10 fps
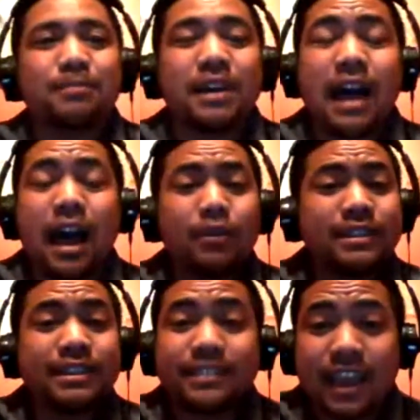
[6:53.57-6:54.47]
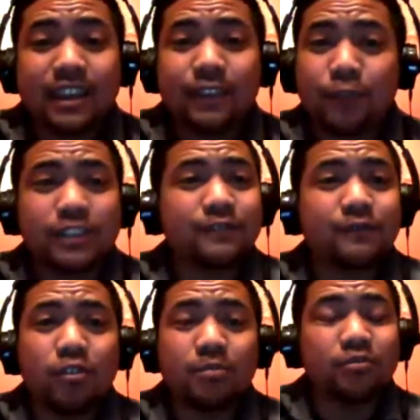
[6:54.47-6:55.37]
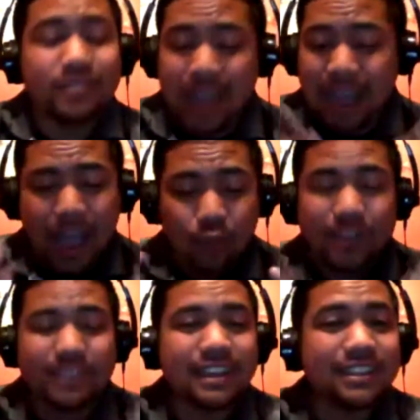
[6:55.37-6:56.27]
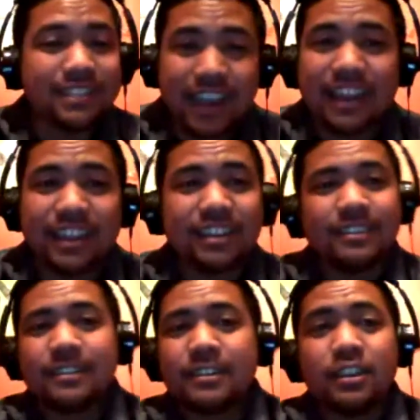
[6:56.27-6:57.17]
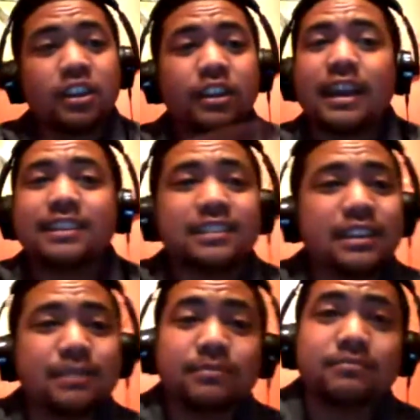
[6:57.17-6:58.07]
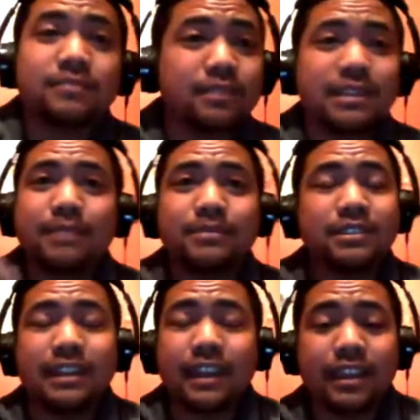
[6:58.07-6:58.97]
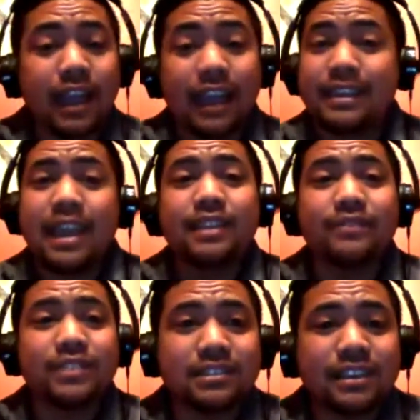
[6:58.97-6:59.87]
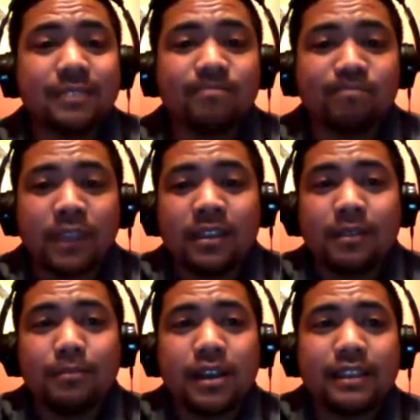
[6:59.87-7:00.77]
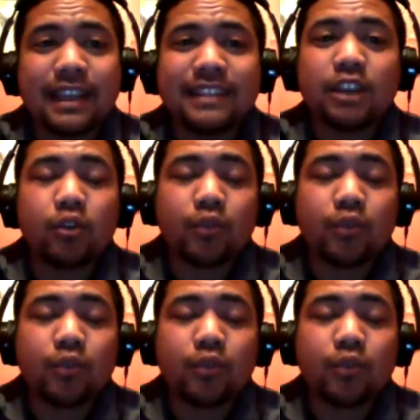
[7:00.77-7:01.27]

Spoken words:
But I was excited. First and foremost, I was excited. Could not sleep. Sometimes today I can't even sleep. But that's how